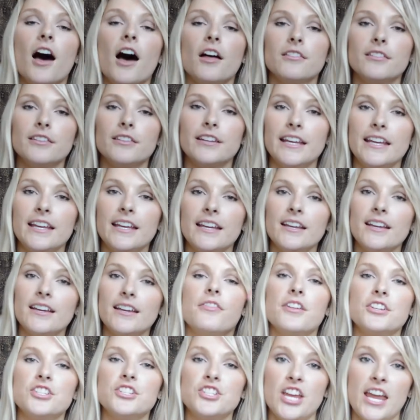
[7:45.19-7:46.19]
I'll link
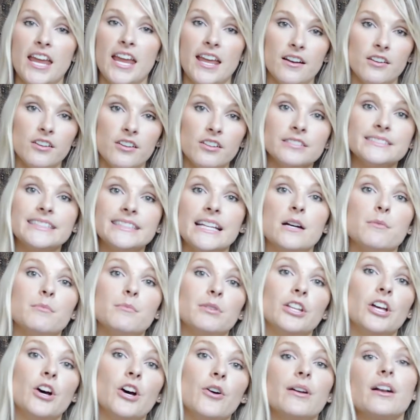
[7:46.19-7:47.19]
the channel down
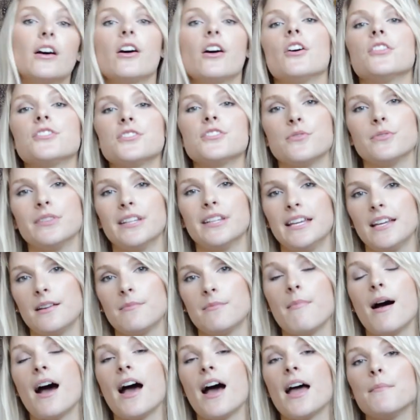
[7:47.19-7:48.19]
below, and I'll also link
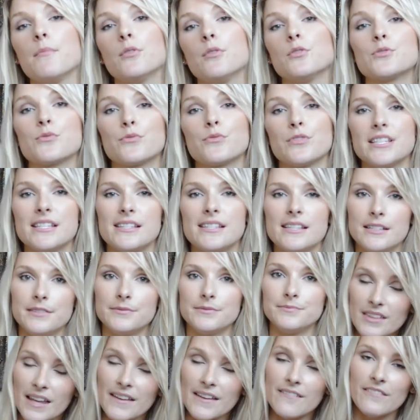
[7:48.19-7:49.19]
my most
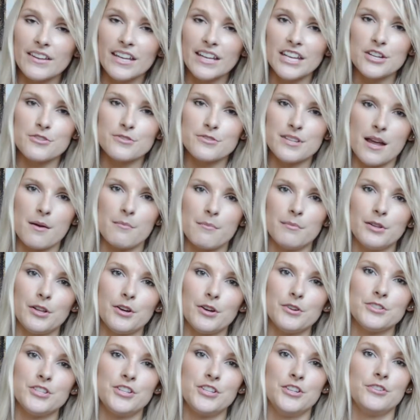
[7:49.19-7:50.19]
recent video down
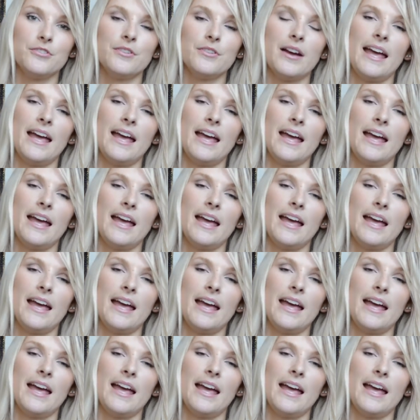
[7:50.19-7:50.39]
below too.